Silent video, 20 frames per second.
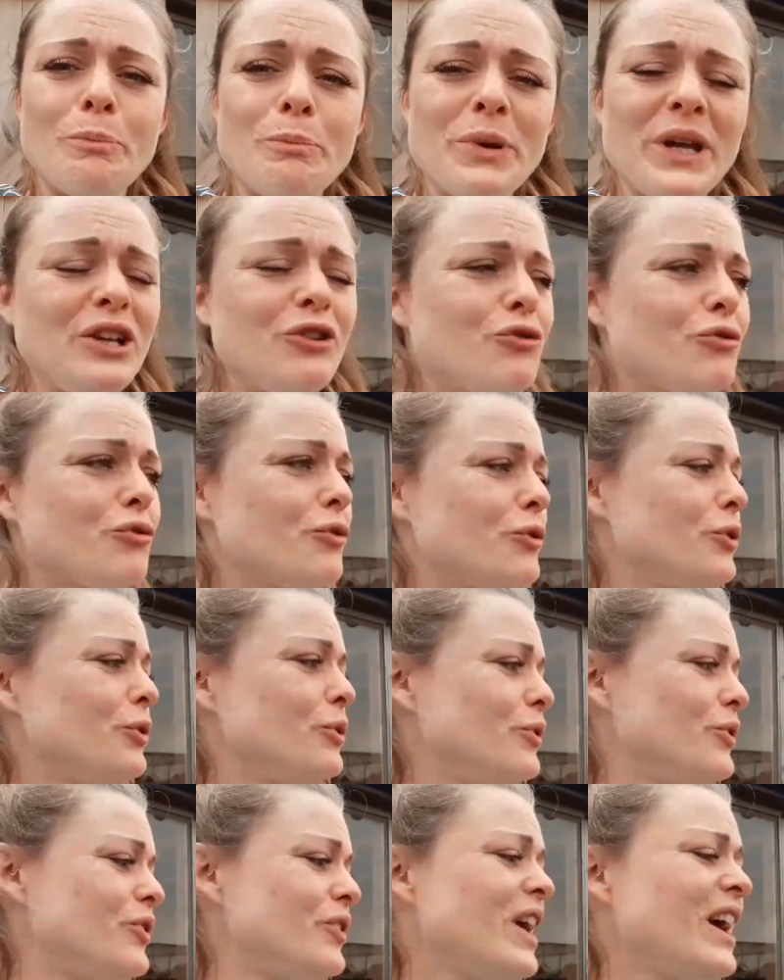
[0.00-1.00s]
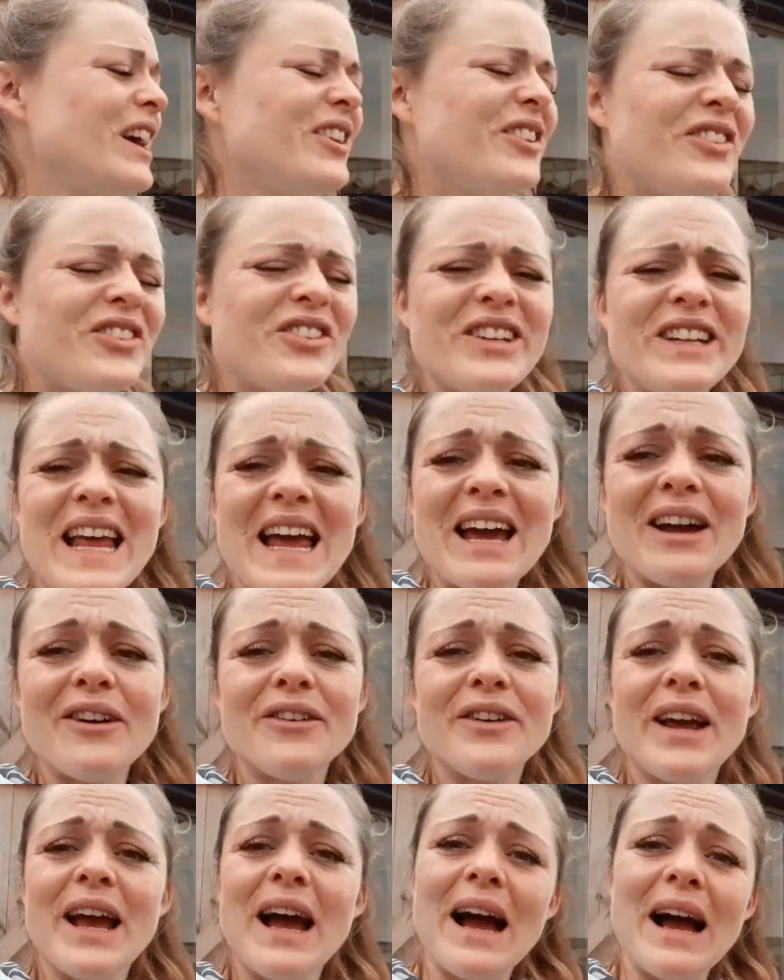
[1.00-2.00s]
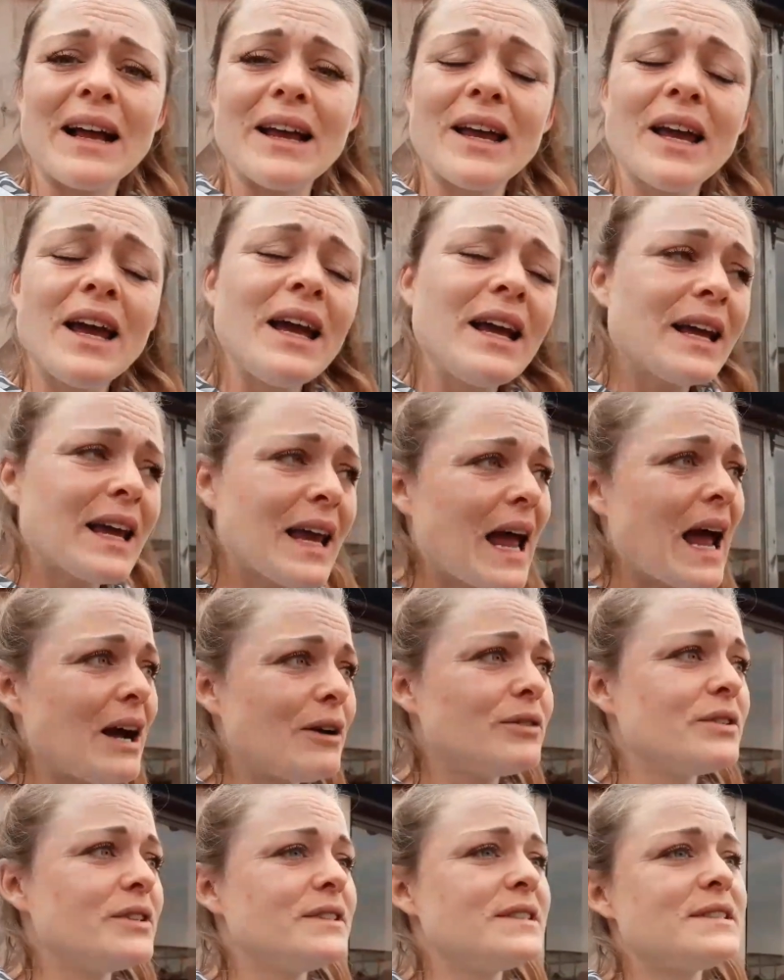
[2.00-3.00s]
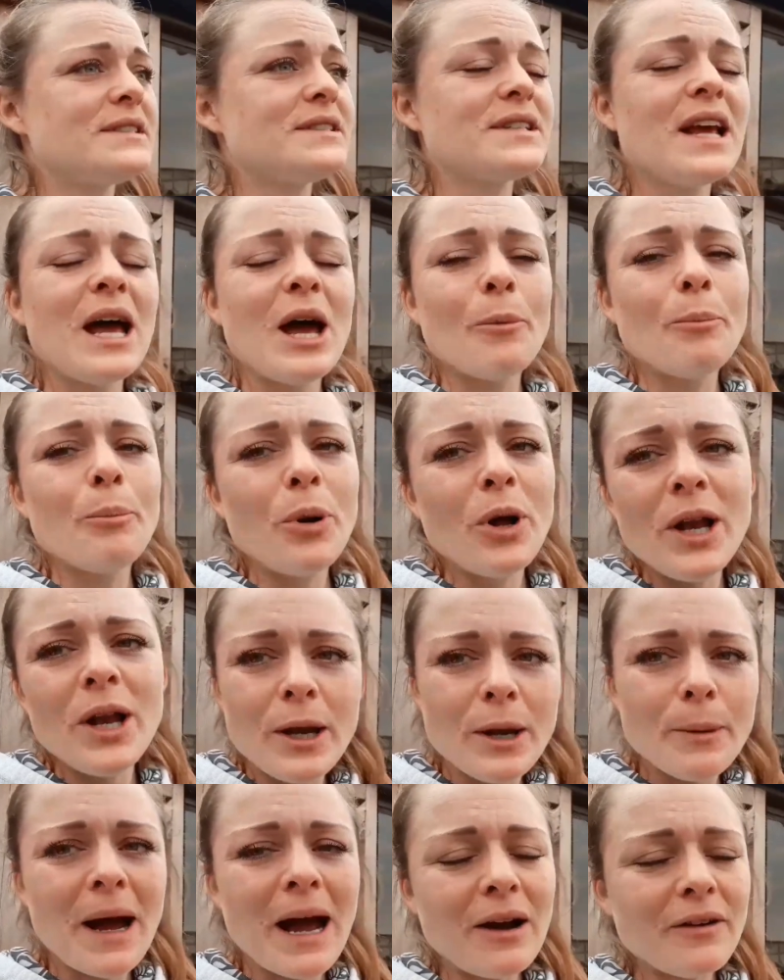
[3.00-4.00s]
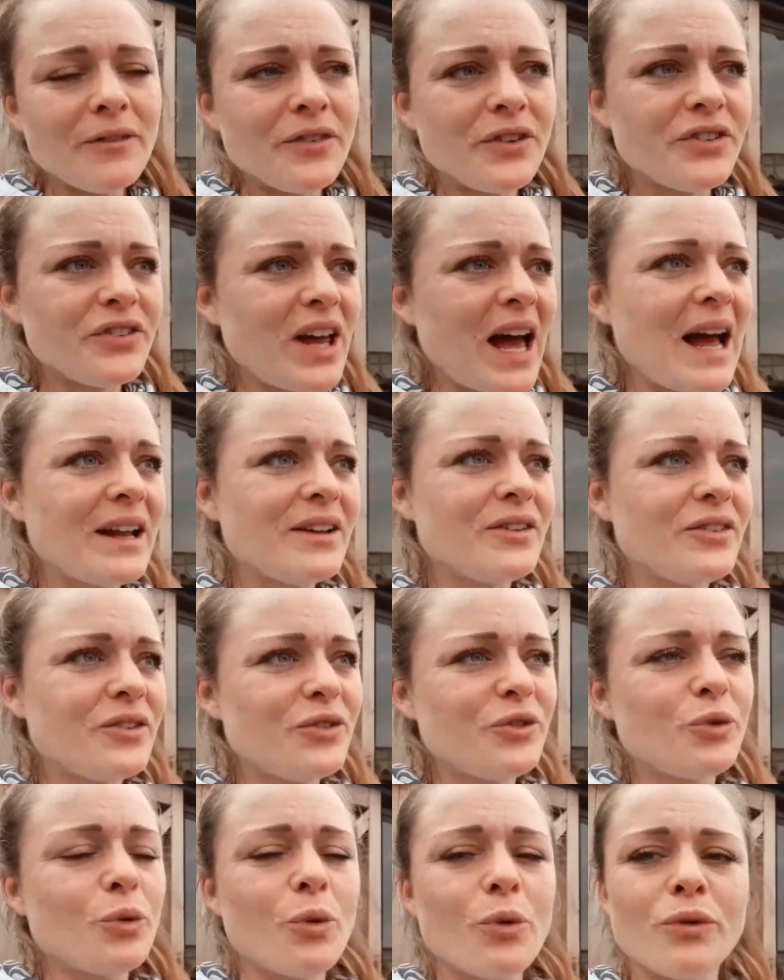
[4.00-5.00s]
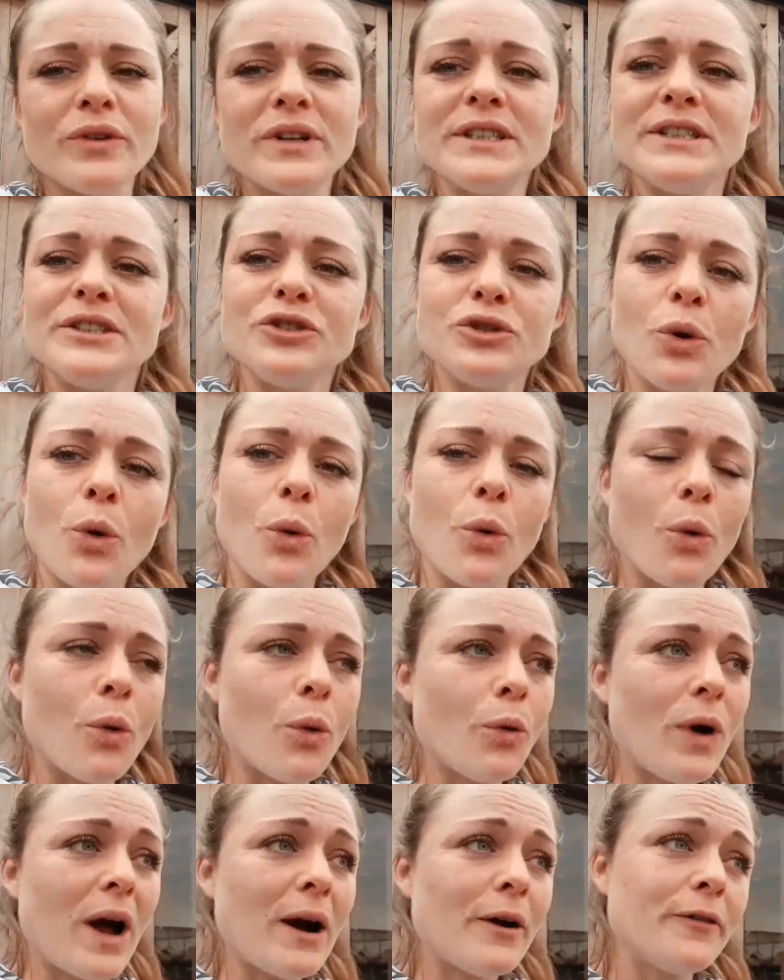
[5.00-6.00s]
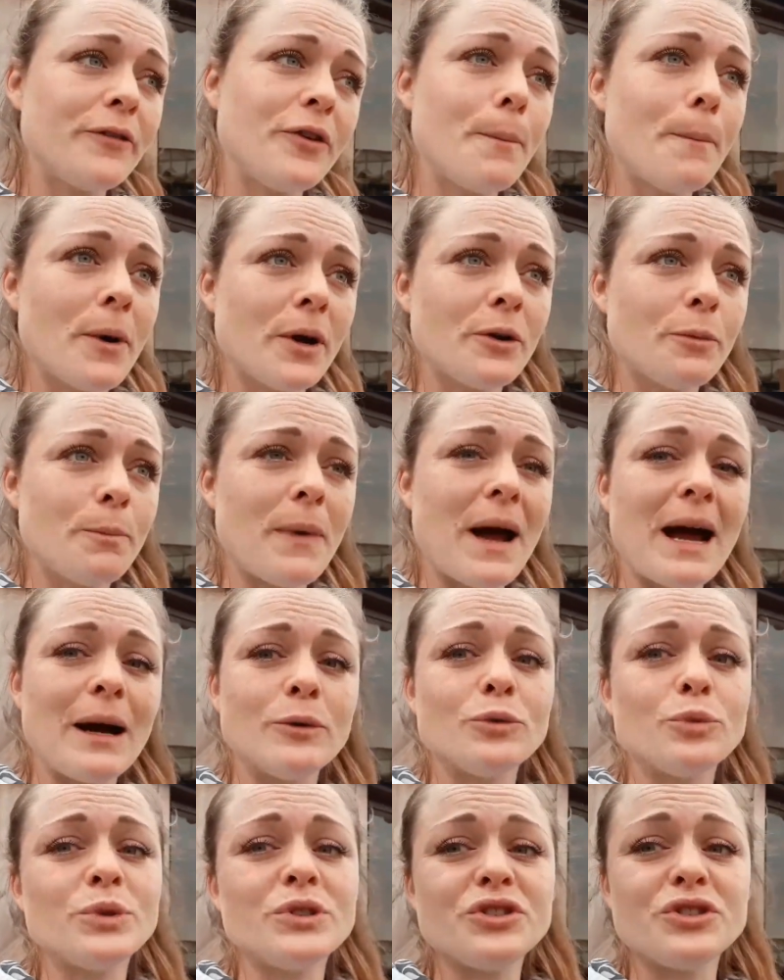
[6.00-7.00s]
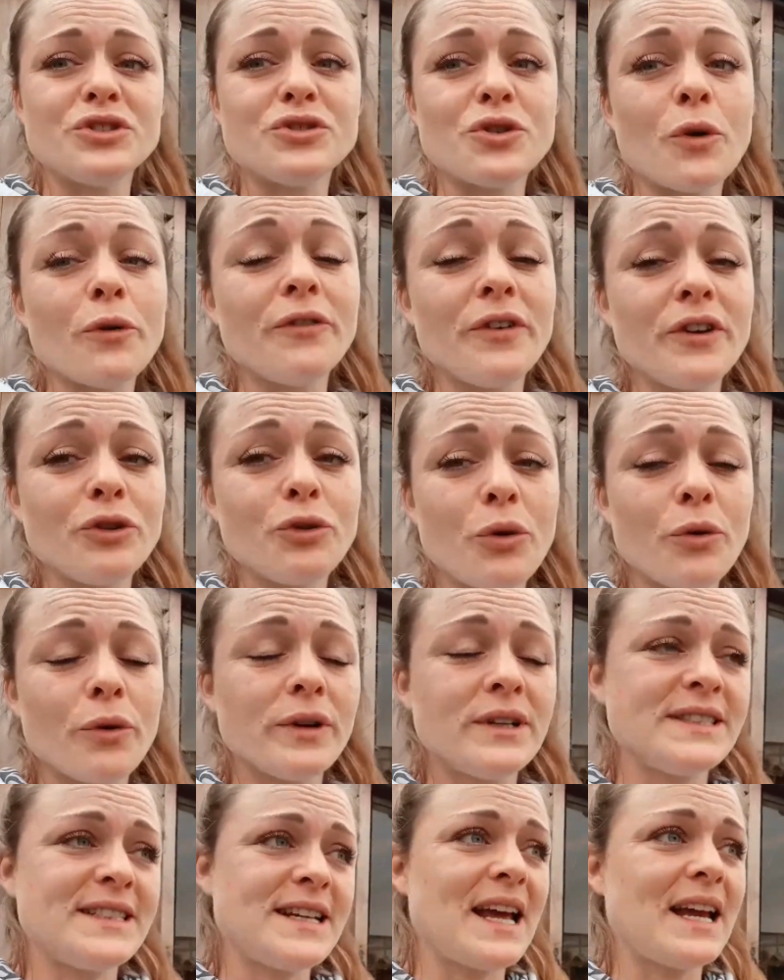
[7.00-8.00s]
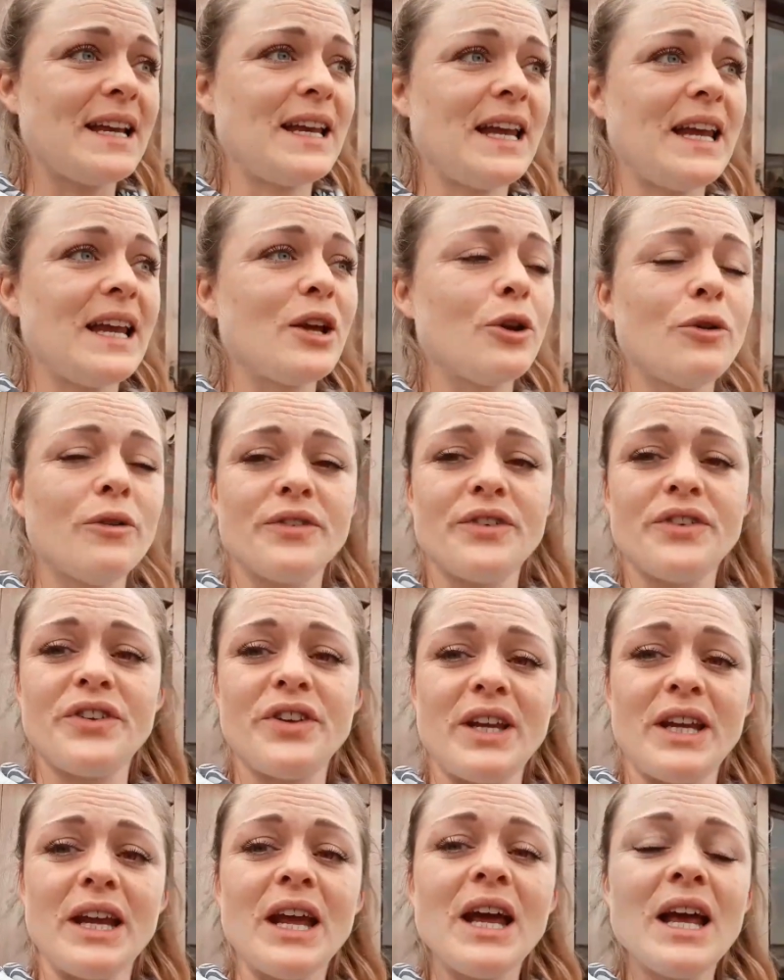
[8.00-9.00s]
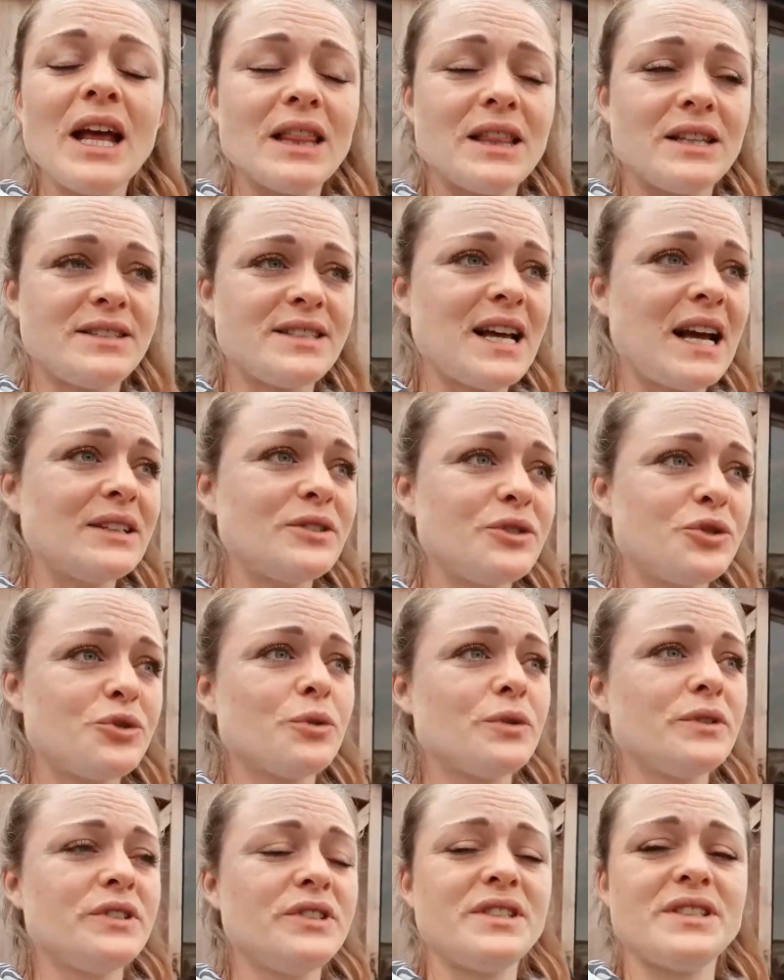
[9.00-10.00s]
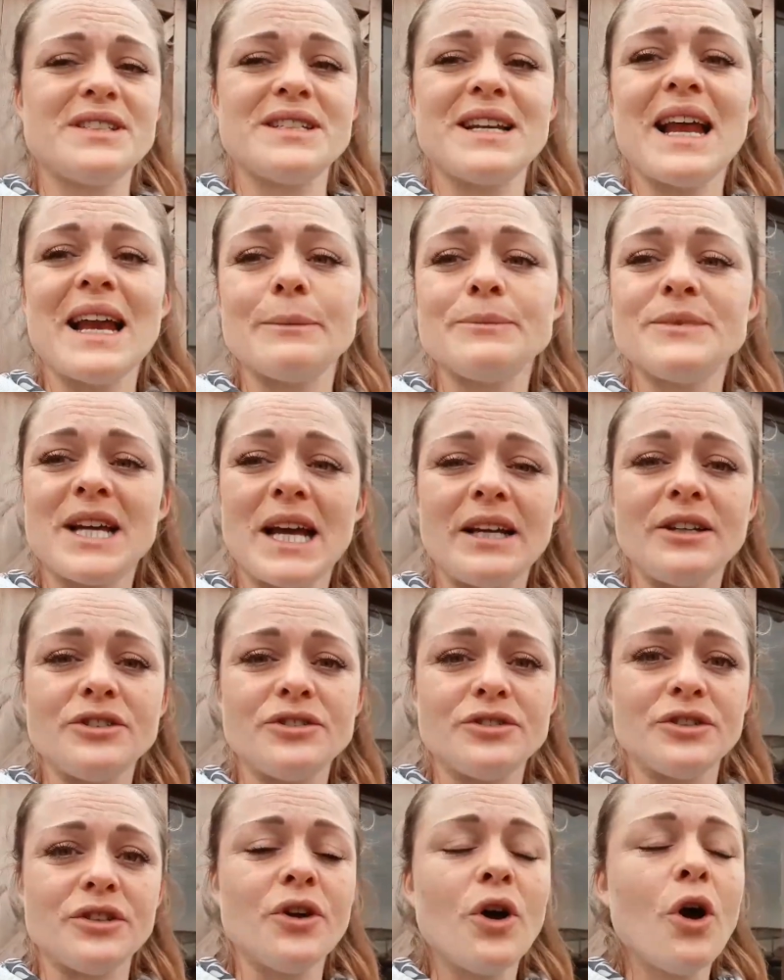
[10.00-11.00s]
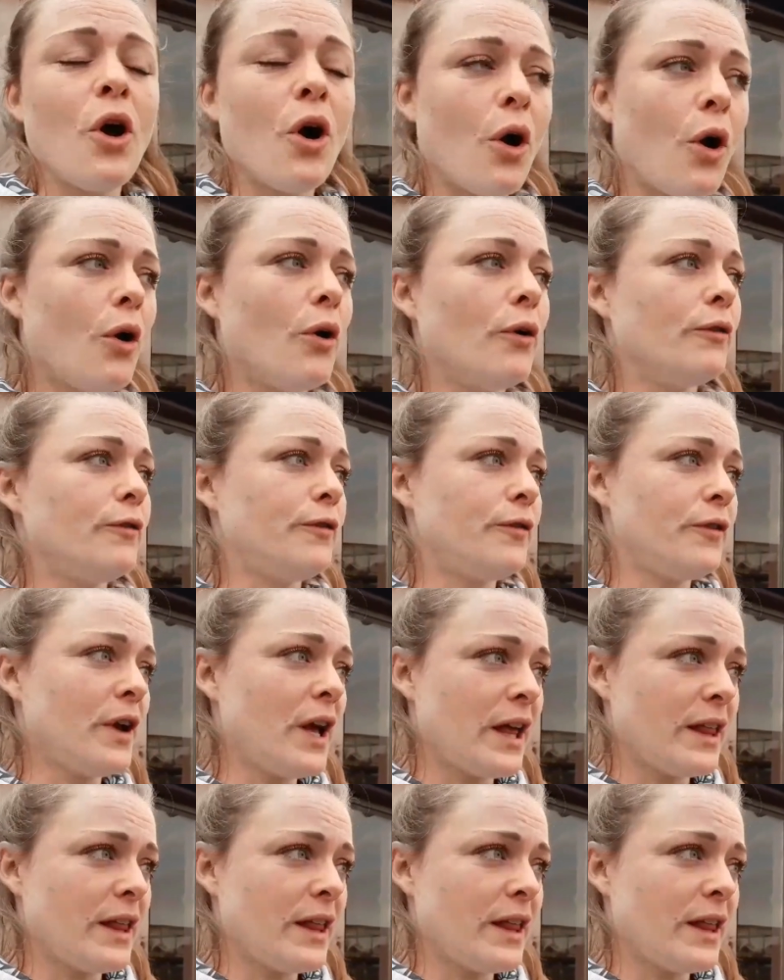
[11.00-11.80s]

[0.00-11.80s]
beetroots, celeriac, carrots, pulling them out of your sand storage or out of your mud mound, which is an old Victorian technique, and obviously the sand storage is an adaptation of